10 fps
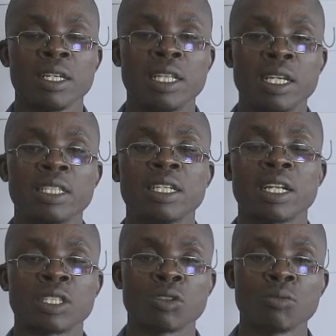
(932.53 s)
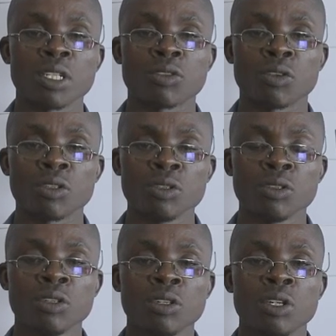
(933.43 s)
The injury is too much for
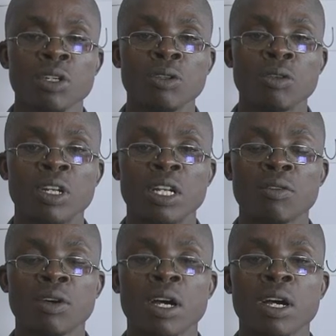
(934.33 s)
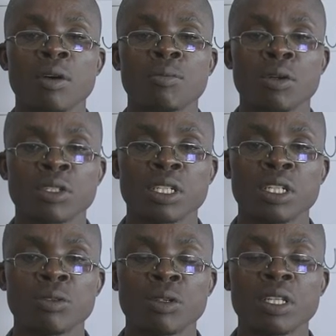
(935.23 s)
you, you will never
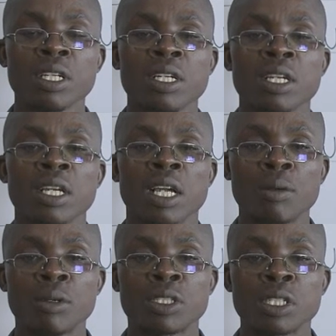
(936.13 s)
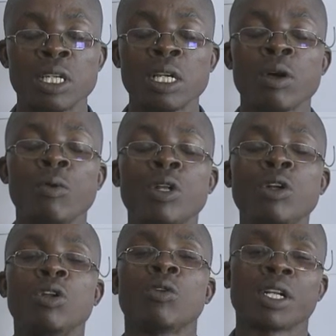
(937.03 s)
proceed with the chemistry. We
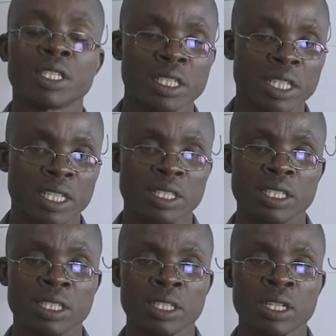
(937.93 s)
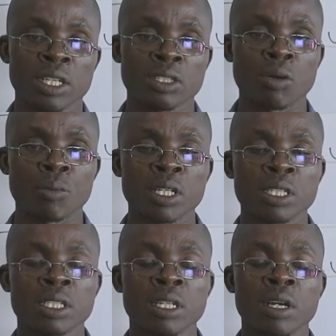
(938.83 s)
don't want such cases. So
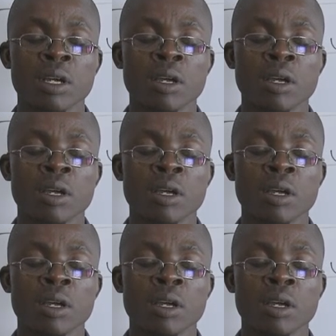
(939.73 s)
please